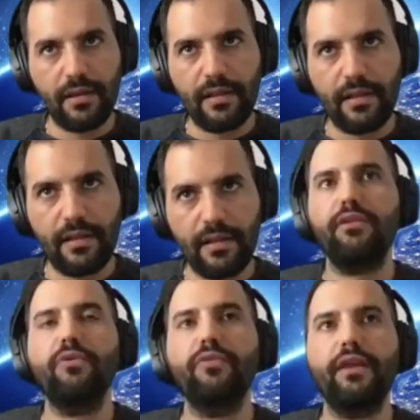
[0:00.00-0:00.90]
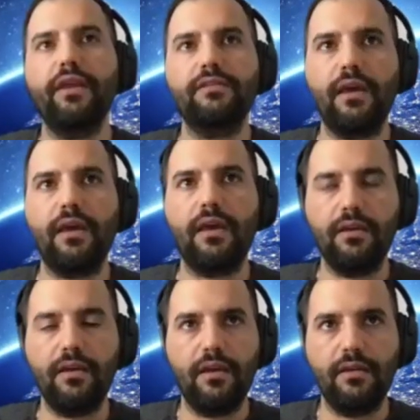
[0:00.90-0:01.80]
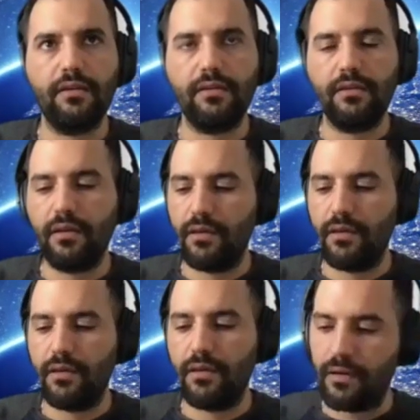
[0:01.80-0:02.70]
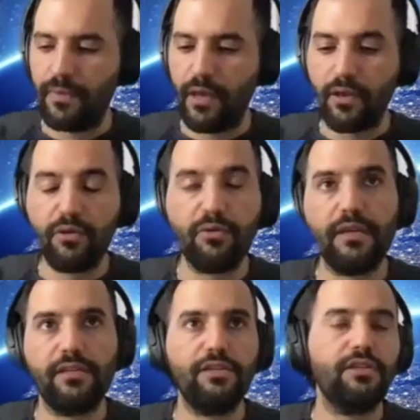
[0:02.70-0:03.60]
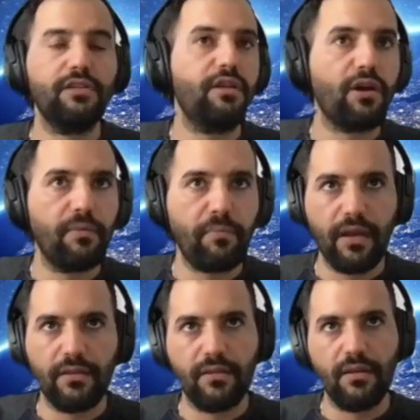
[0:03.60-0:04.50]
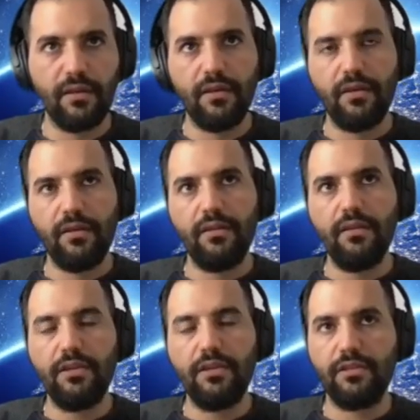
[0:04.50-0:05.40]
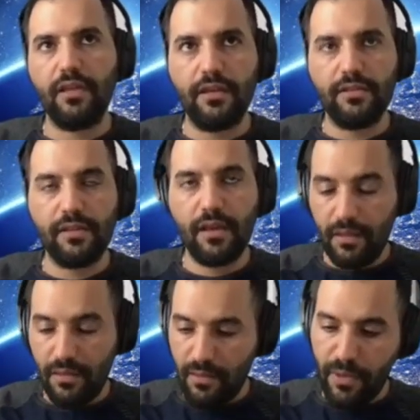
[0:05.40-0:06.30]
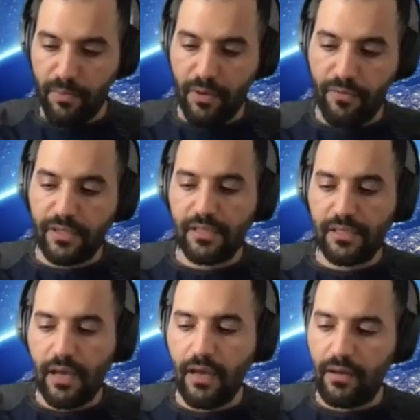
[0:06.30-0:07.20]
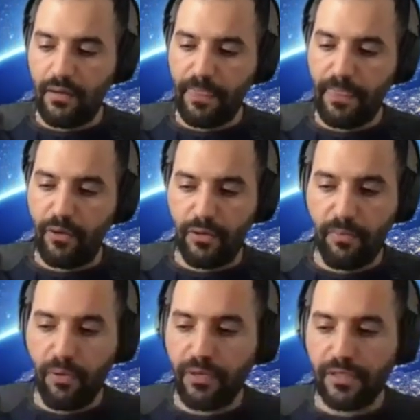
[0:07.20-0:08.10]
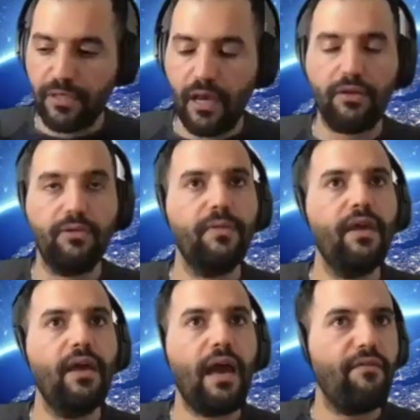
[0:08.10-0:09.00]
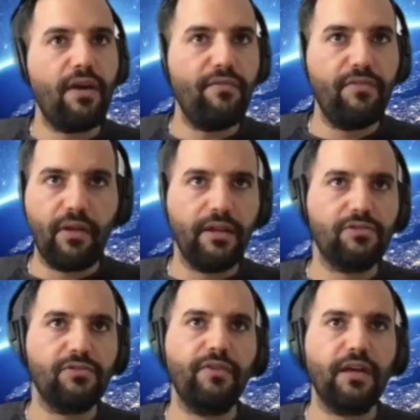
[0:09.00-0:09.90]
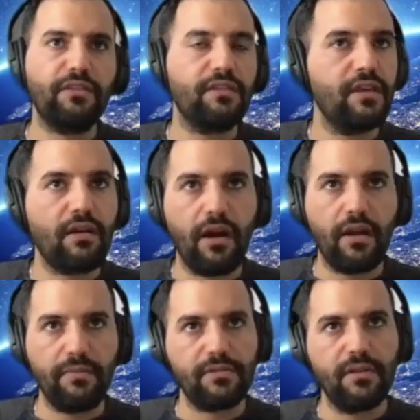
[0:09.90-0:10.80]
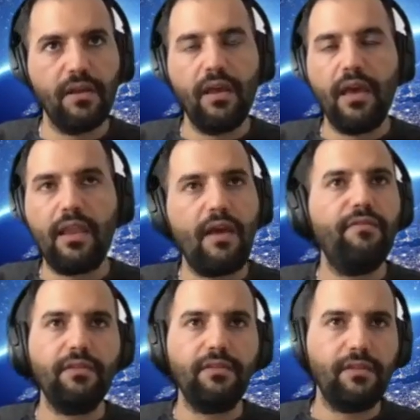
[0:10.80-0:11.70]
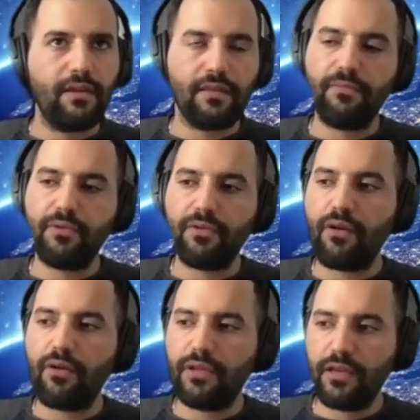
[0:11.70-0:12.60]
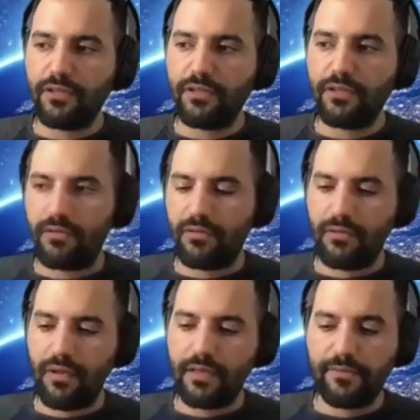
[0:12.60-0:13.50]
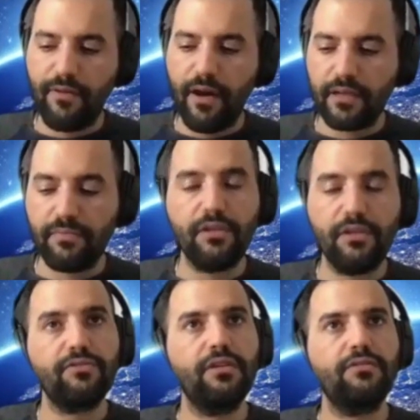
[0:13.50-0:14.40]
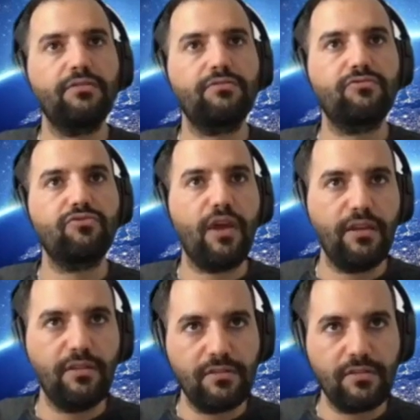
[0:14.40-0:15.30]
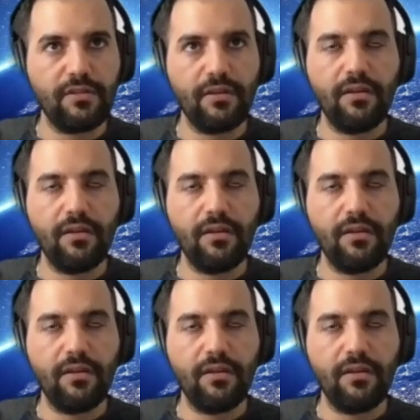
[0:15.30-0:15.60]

clearly known that is a a a a, um, a colonization and occupied nation that is the people of West Sahara or the Polisario have every right to fight and take arms. And everything that Morocco takes on, as far as military trades,